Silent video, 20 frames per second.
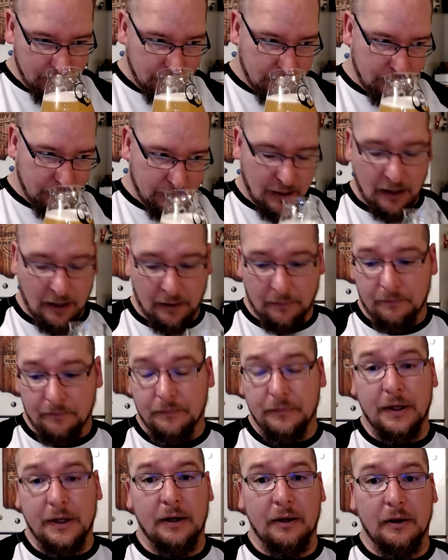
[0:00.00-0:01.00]
Yeah,
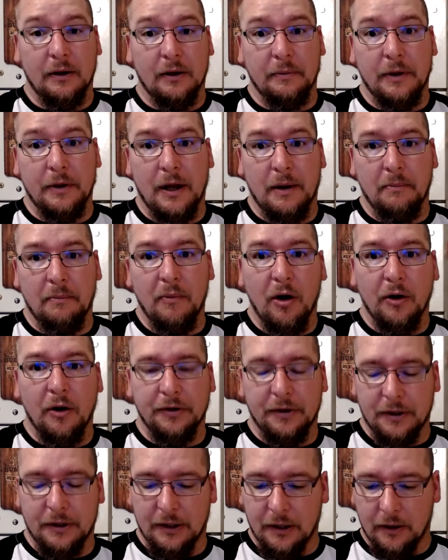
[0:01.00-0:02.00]
get a little bit of that malt in
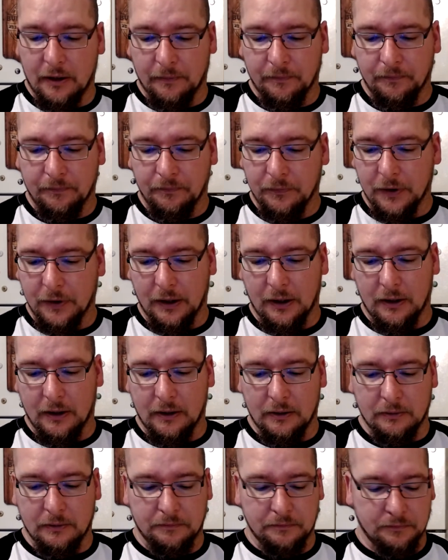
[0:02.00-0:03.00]
there,
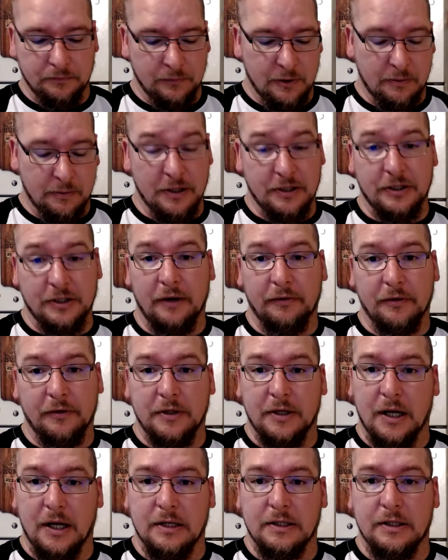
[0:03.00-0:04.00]
especially after
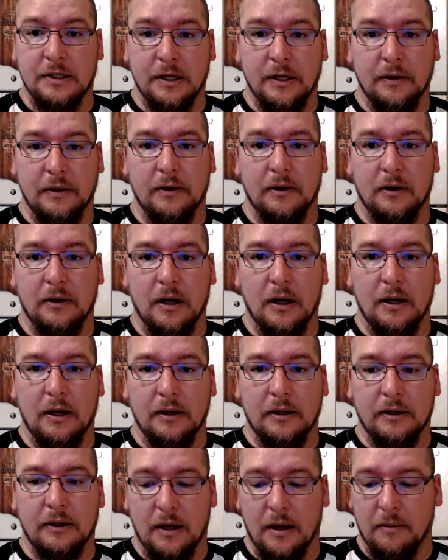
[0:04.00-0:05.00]
tasting it. You can kind of get
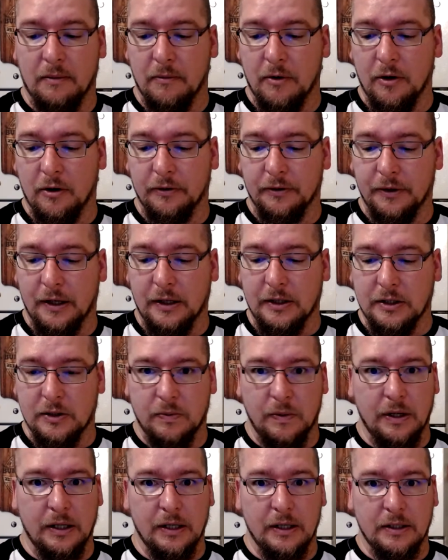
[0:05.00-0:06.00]
that malt, that
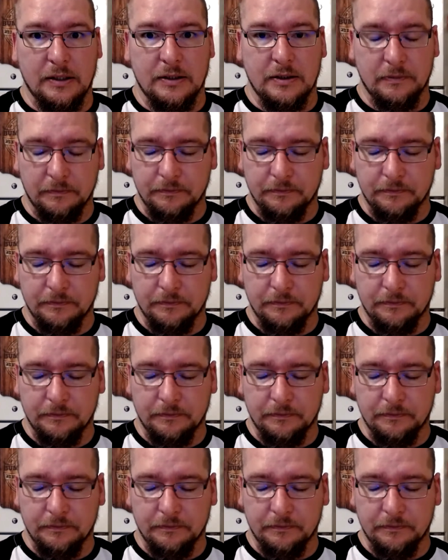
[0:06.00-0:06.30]
sweetness.